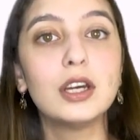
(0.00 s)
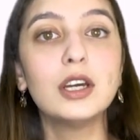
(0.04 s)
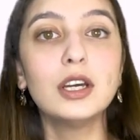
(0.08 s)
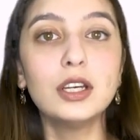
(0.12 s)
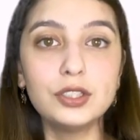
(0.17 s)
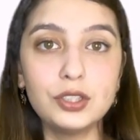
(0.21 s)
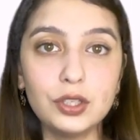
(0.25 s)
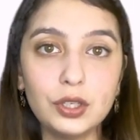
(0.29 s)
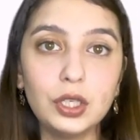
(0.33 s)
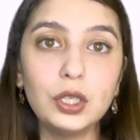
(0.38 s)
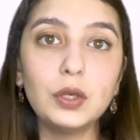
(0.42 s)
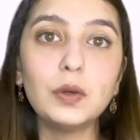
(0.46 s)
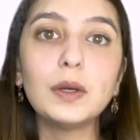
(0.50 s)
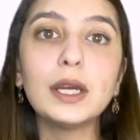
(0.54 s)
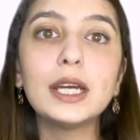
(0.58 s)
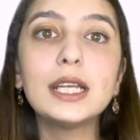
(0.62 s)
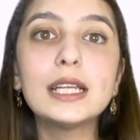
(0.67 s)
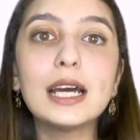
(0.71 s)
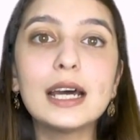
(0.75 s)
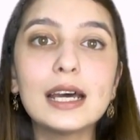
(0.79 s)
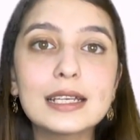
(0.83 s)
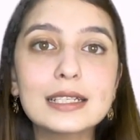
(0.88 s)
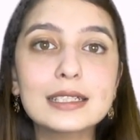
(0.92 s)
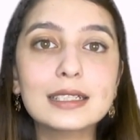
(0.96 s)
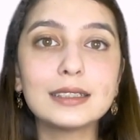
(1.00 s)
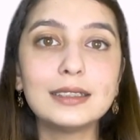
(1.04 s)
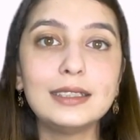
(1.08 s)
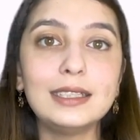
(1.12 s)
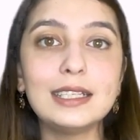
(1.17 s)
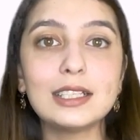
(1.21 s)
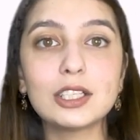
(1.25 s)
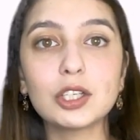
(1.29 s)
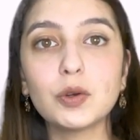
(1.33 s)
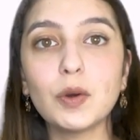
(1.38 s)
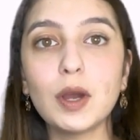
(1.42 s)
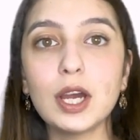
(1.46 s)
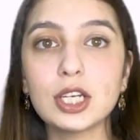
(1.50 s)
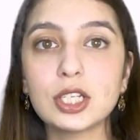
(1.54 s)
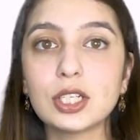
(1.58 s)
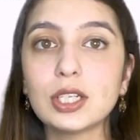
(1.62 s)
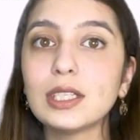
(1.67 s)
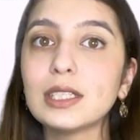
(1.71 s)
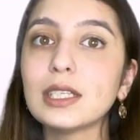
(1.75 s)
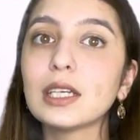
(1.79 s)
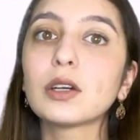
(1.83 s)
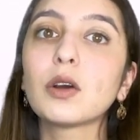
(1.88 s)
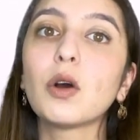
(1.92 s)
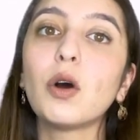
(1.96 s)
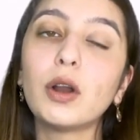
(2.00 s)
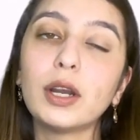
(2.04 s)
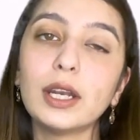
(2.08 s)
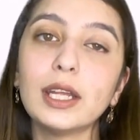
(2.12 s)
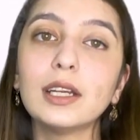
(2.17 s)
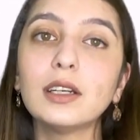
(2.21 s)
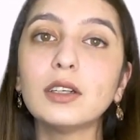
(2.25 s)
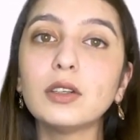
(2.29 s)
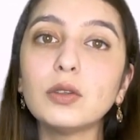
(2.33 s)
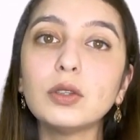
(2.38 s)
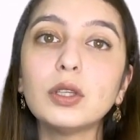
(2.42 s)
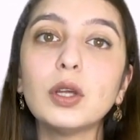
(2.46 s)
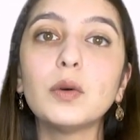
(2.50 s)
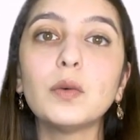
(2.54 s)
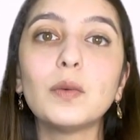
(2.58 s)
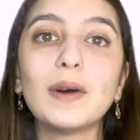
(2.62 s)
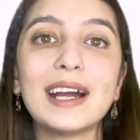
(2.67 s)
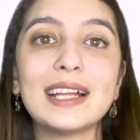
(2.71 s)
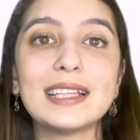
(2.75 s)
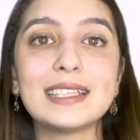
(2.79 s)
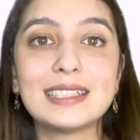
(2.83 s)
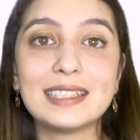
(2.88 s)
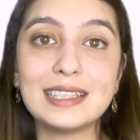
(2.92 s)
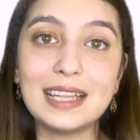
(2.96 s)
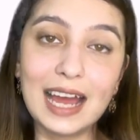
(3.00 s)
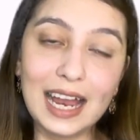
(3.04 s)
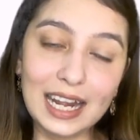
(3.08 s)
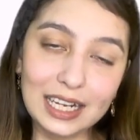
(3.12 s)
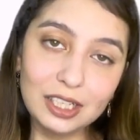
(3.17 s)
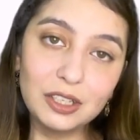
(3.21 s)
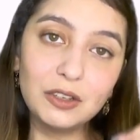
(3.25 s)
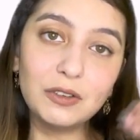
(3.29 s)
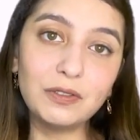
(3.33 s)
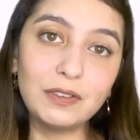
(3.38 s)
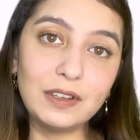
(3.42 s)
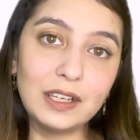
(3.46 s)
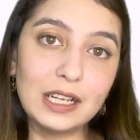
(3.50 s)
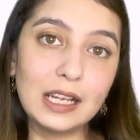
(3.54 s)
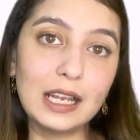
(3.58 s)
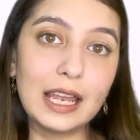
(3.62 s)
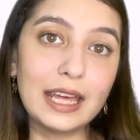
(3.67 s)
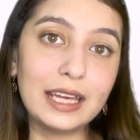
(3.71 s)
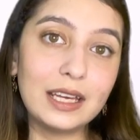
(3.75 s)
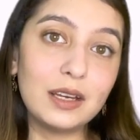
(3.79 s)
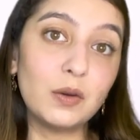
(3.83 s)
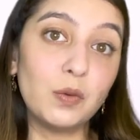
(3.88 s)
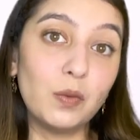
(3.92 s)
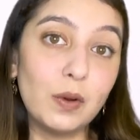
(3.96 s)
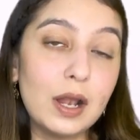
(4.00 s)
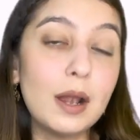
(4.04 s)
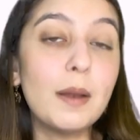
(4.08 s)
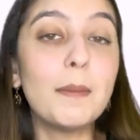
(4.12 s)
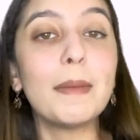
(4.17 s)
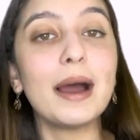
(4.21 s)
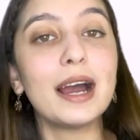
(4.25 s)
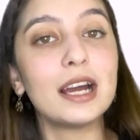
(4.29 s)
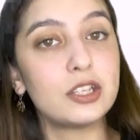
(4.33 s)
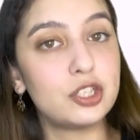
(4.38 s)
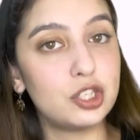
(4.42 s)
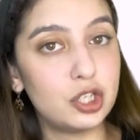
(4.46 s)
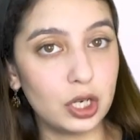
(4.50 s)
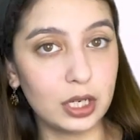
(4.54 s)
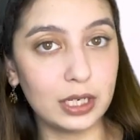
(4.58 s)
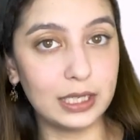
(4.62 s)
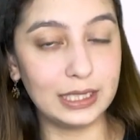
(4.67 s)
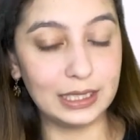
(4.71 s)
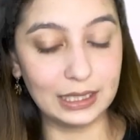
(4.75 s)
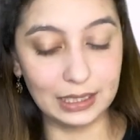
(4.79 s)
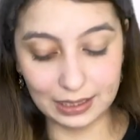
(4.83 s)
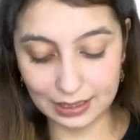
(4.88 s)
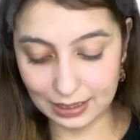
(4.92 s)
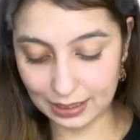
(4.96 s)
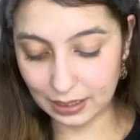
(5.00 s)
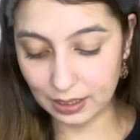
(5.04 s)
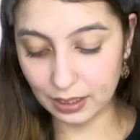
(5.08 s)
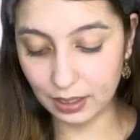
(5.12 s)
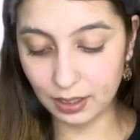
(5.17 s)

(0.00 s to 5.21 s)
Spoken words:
So you can ask these questions according to the ones that you feel like will match your needs.